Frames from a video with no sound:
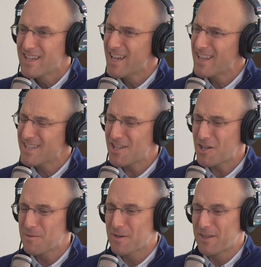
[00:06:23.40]
Yeah, let's
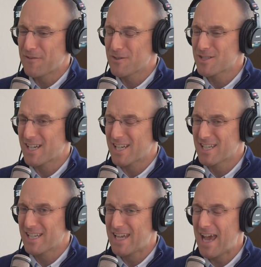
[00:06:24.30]
talk about that for a
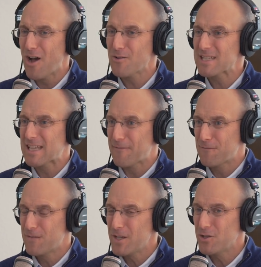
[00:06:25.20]
second. Like, how does that
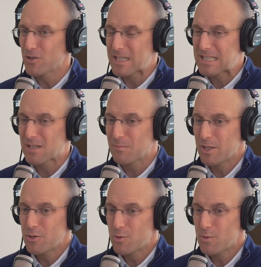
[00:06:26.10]
feel as
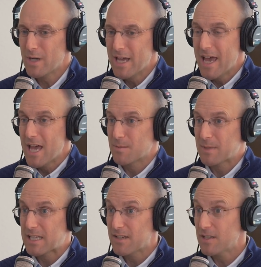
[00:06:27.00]
someone who has
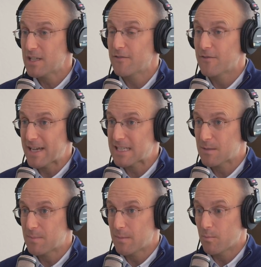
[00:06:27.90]
been giving advice
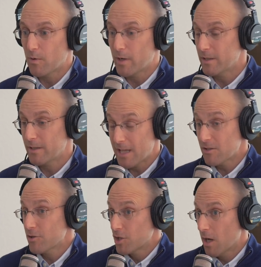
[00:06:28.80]
to people? And that's
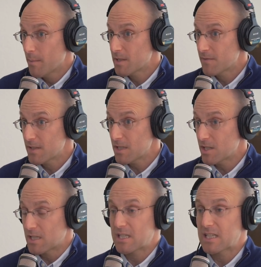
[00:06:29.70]
our job as
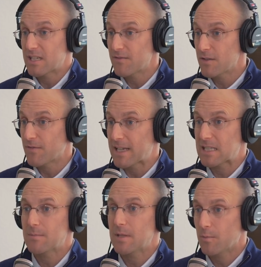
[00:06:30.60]
physicians to give advice
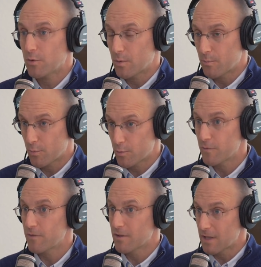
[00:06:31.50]
to people to
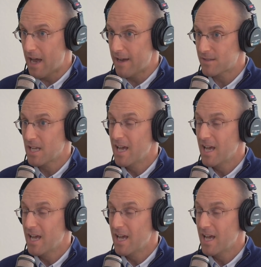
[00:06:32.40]
improve their lives.